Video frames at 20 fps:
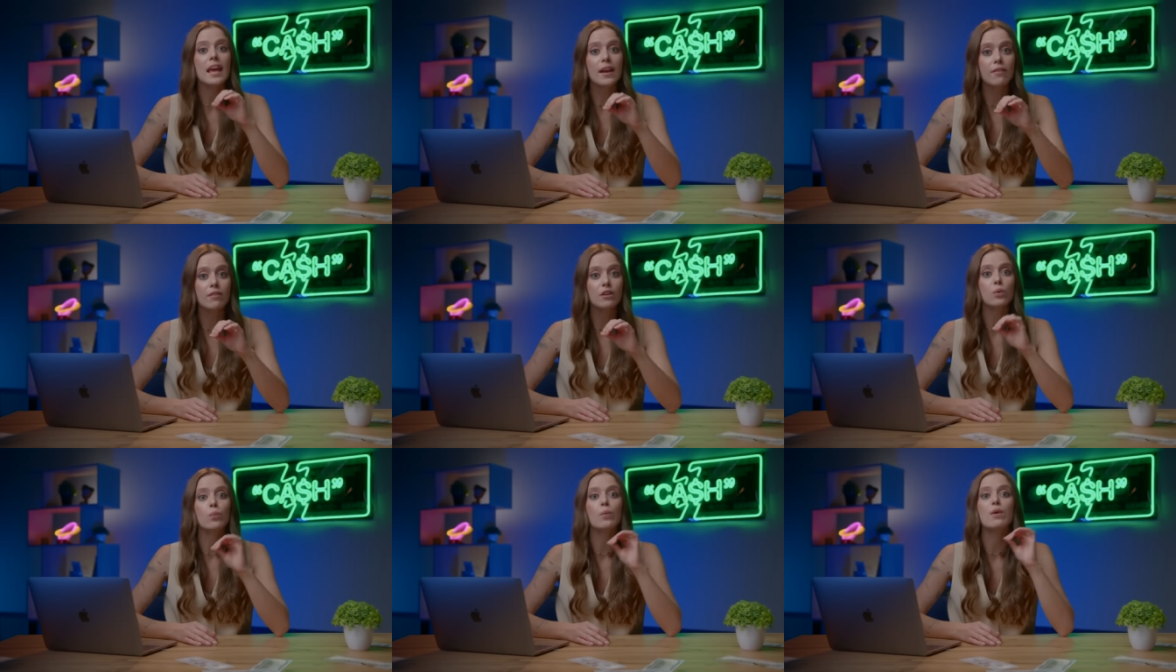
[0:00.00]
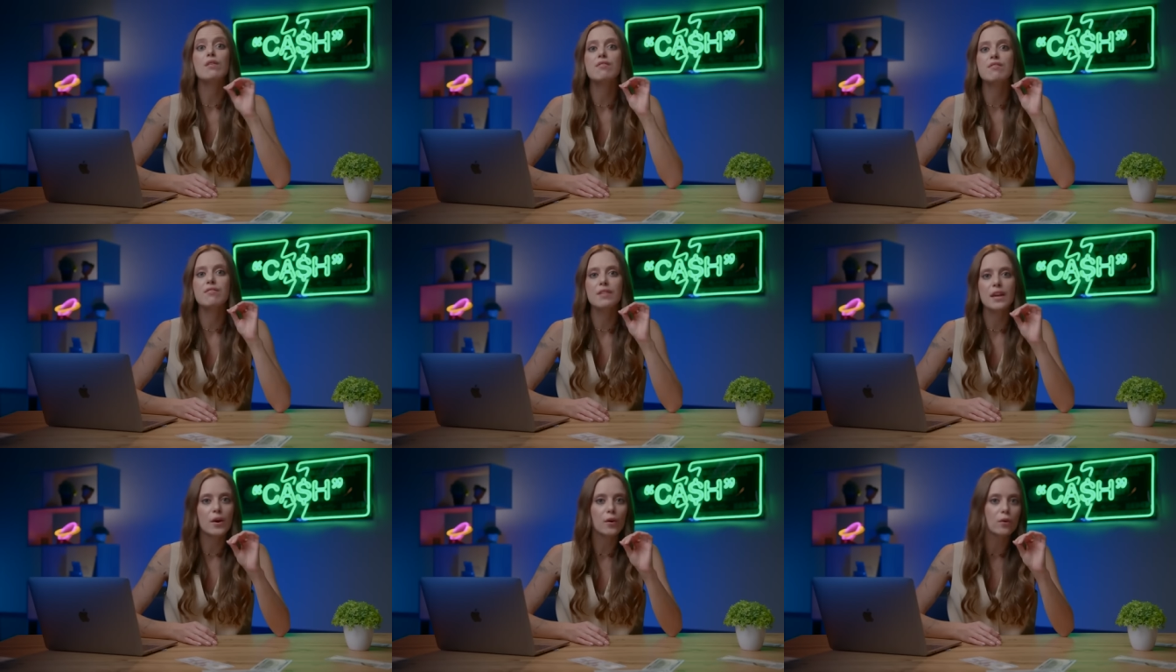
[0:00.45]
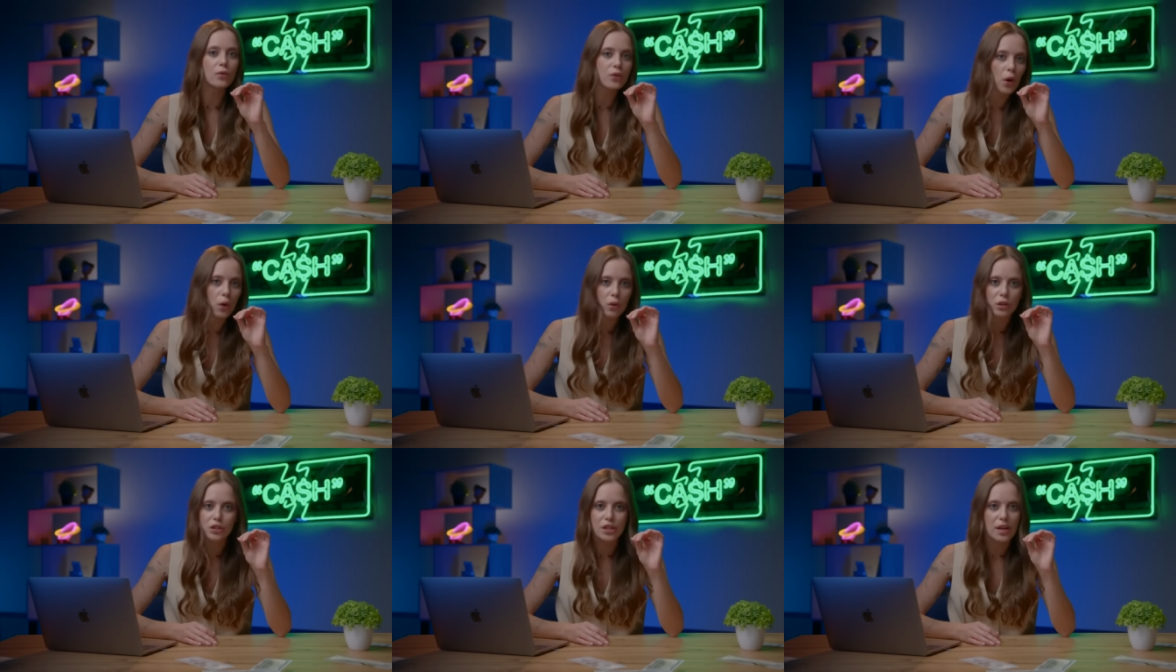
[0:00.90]
even with zero
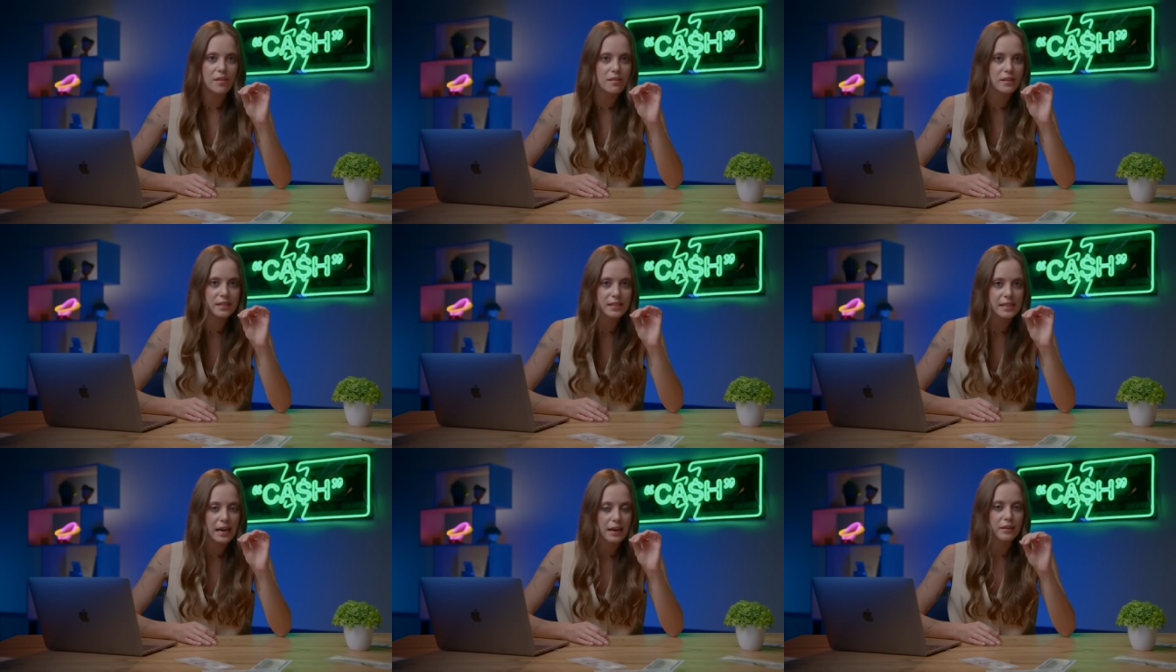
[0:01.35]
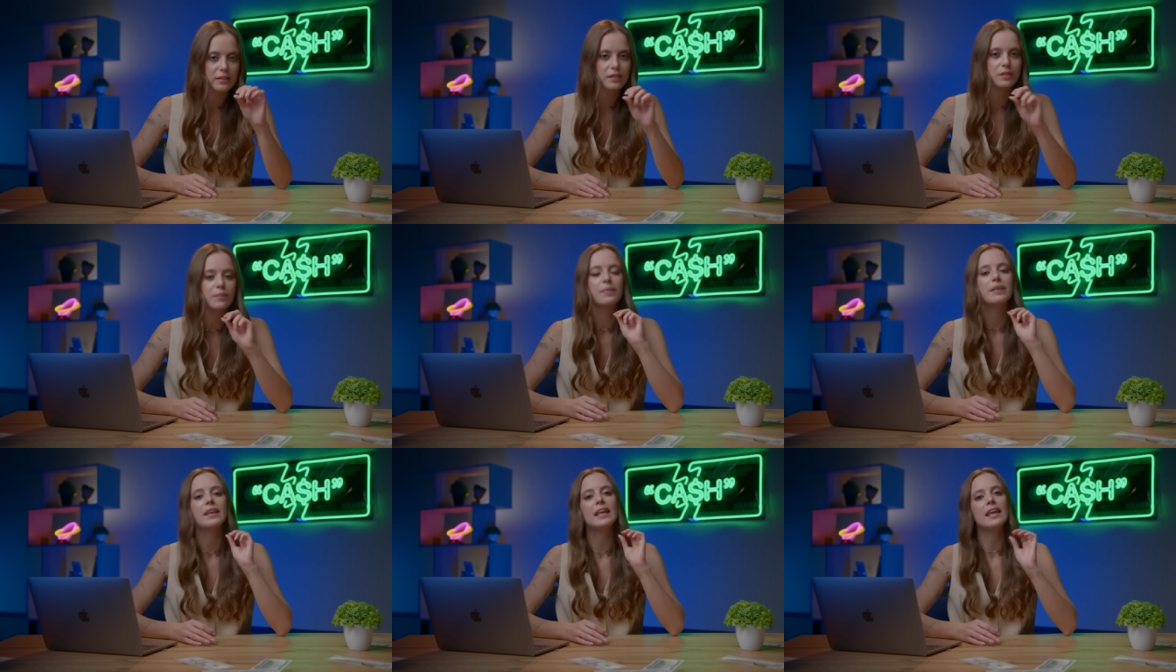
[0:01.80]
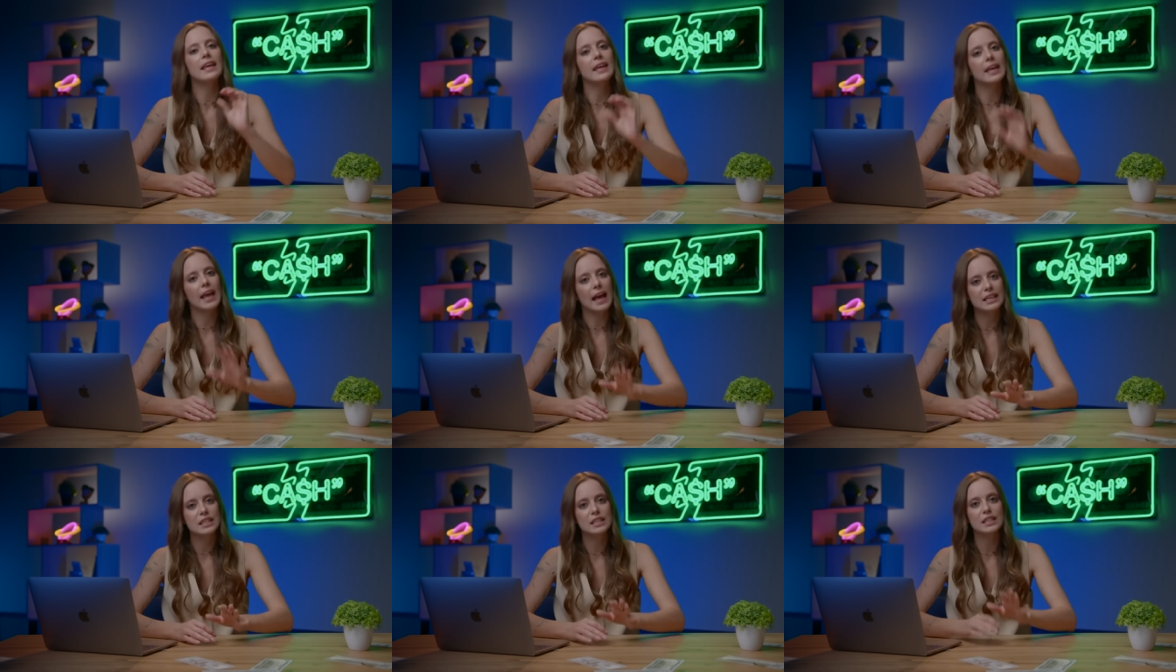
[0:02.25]
knowledge at the start.
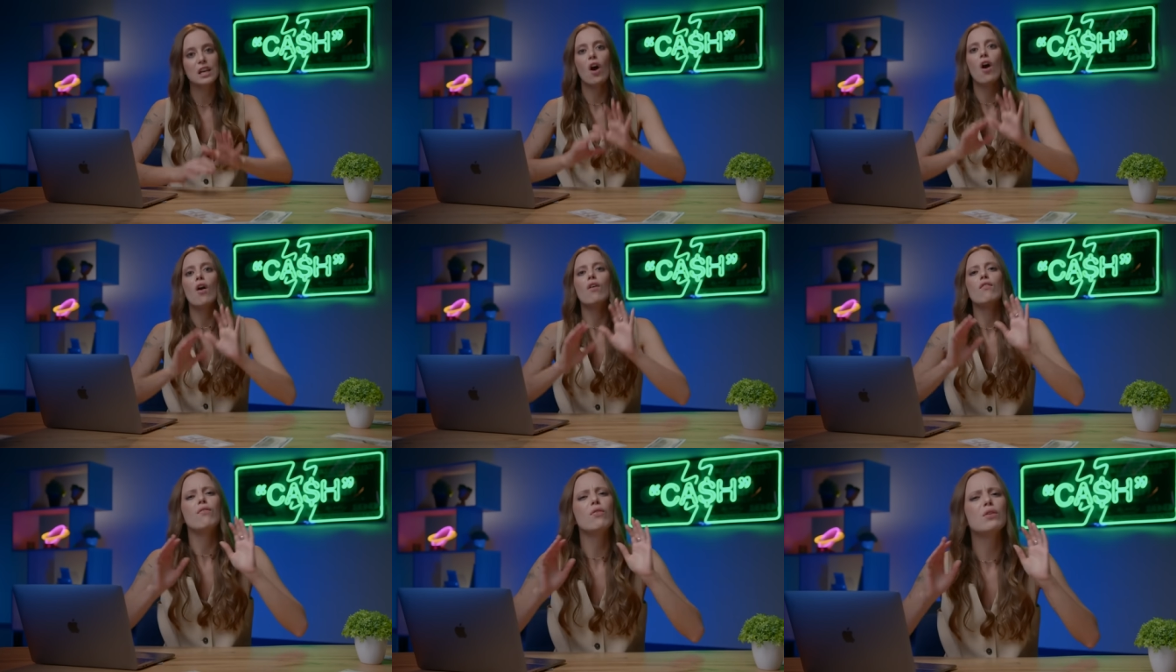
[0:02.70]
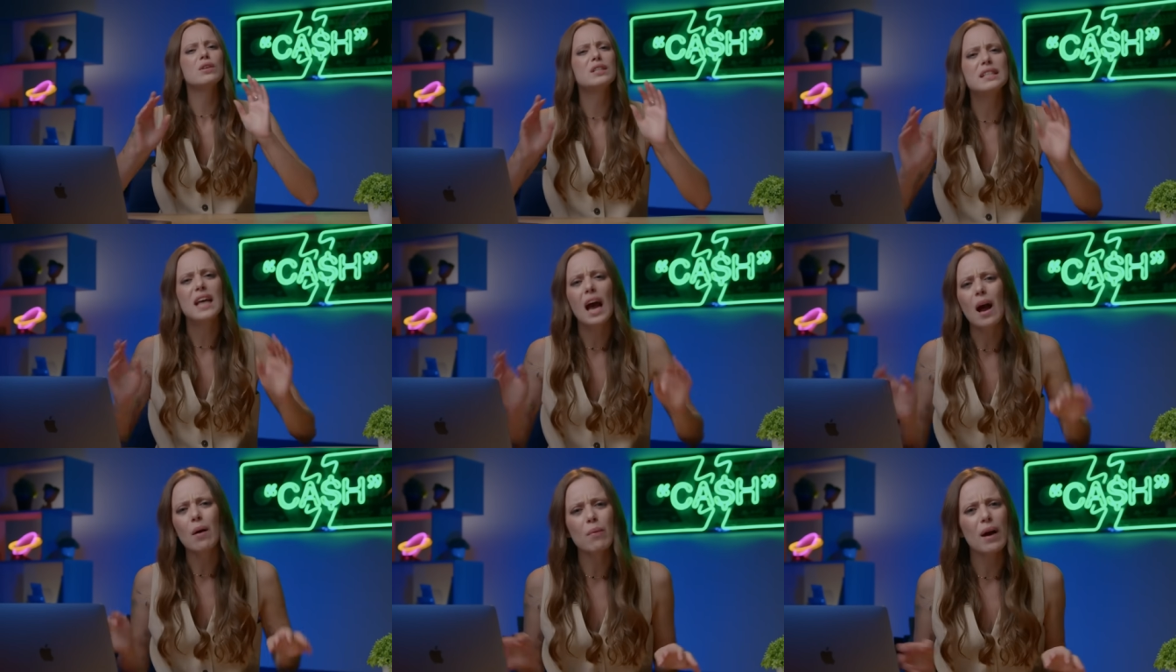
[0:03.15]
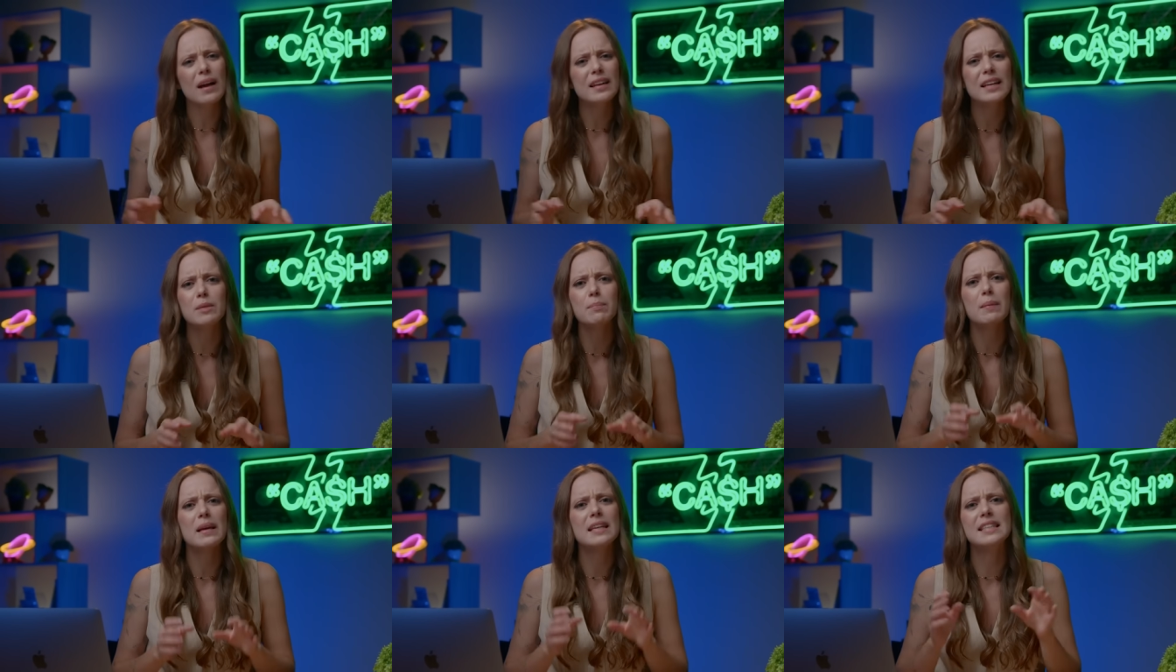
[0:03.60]
Yes, for someone
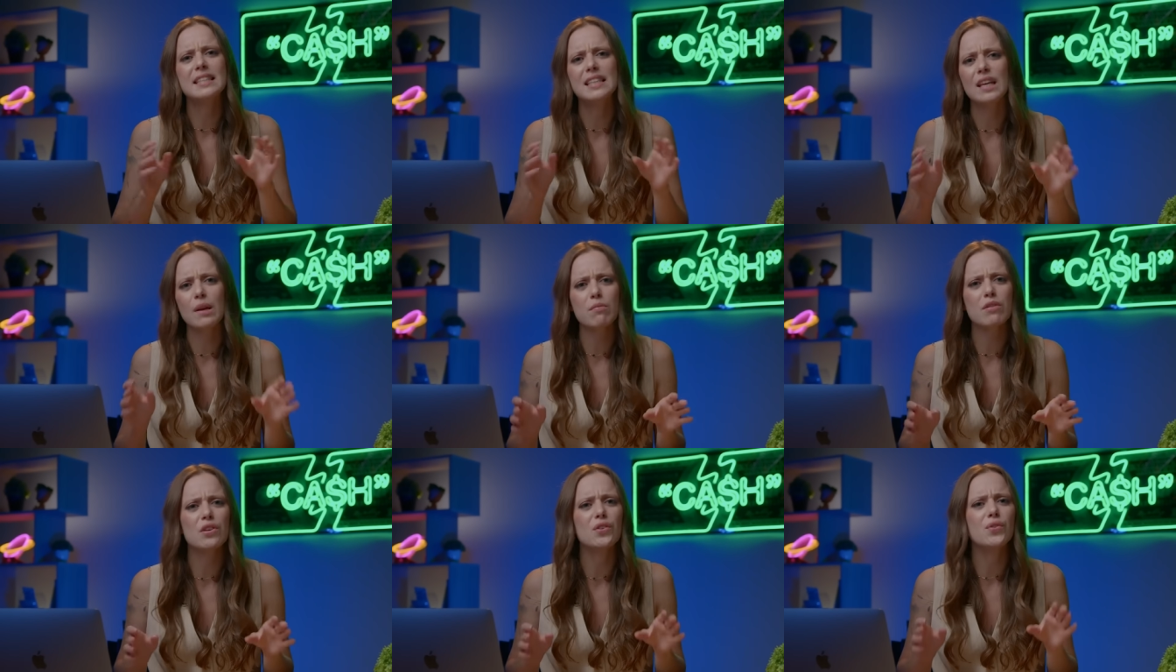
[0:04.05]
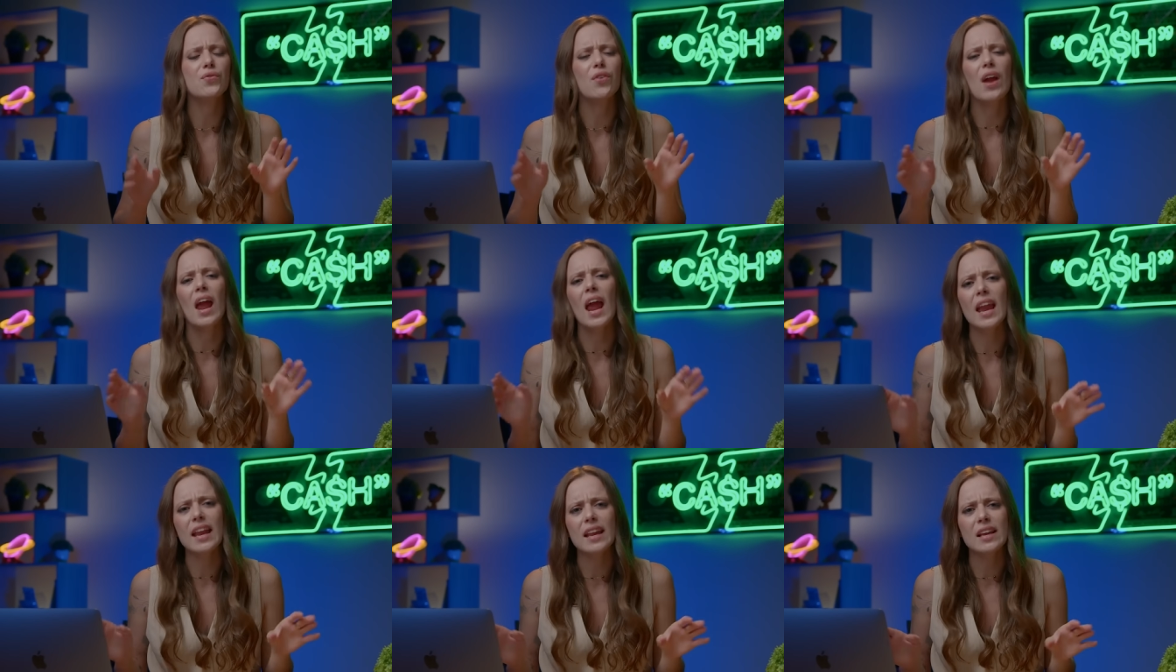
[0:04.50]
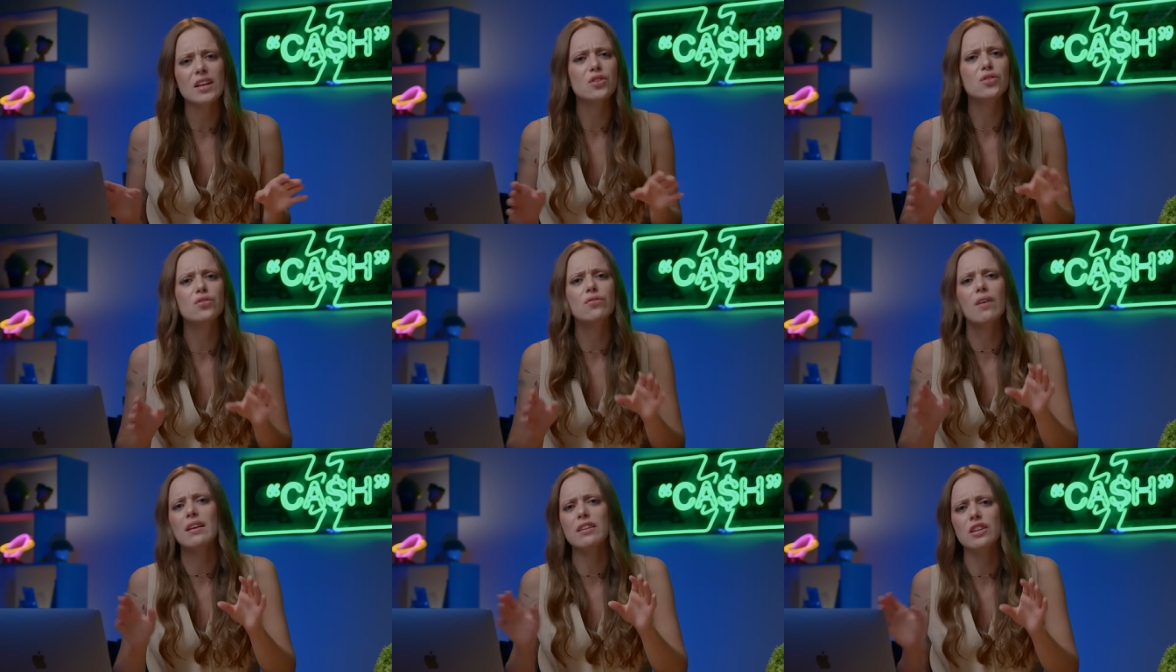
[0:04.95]
it may seem that trading
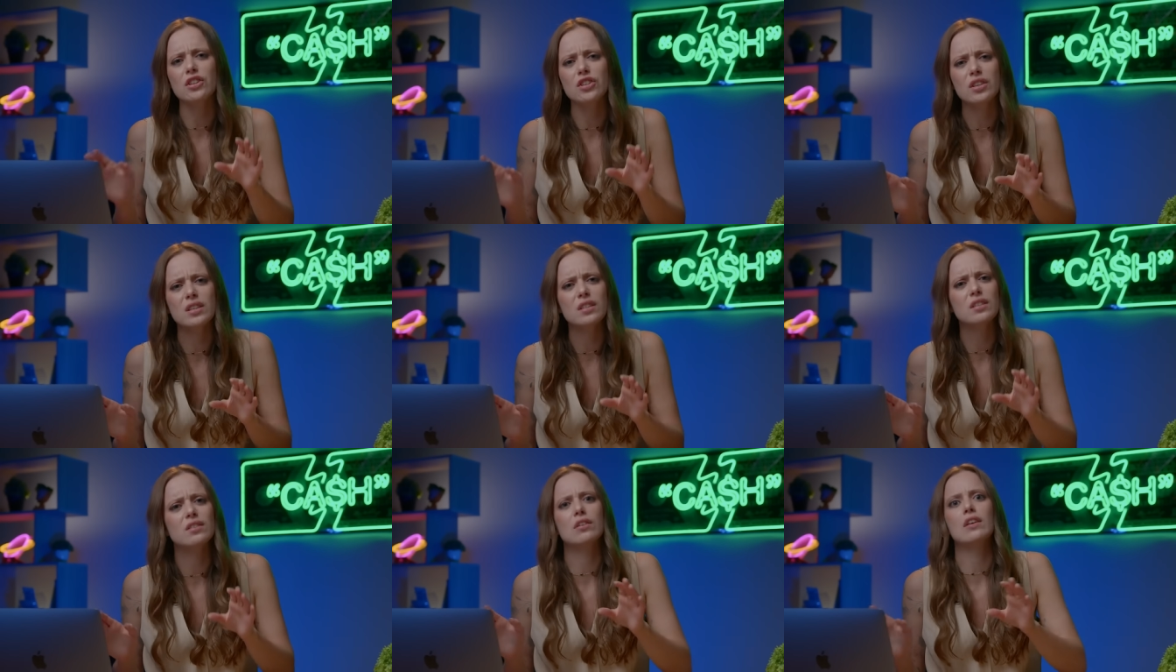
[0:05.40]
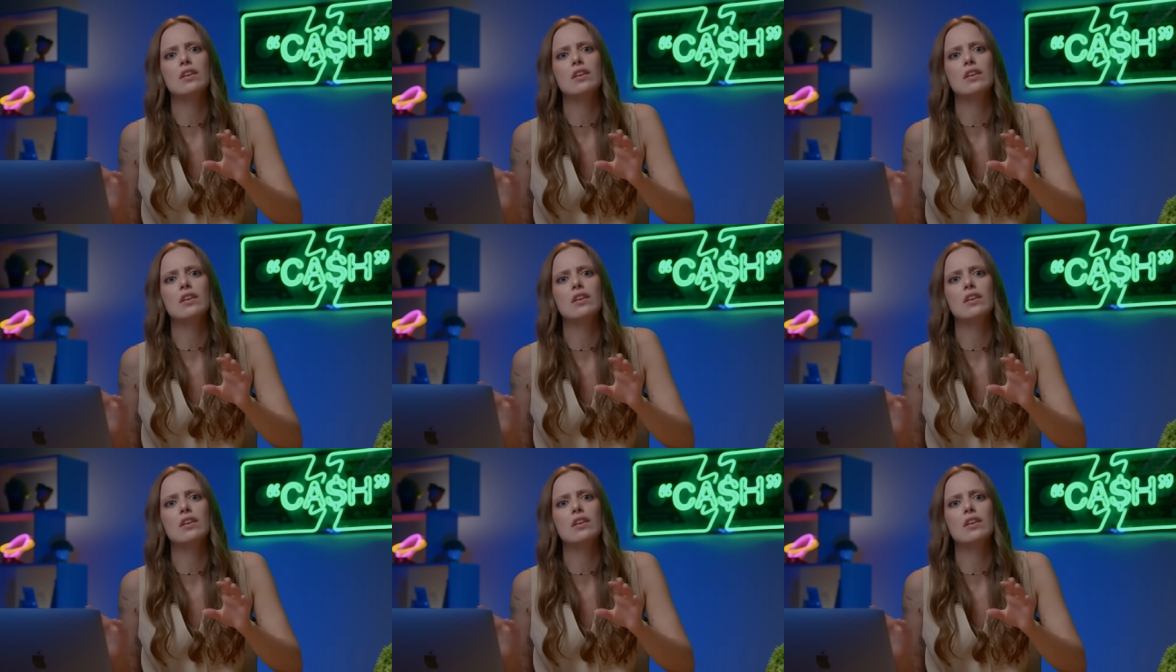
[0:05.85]
strategies,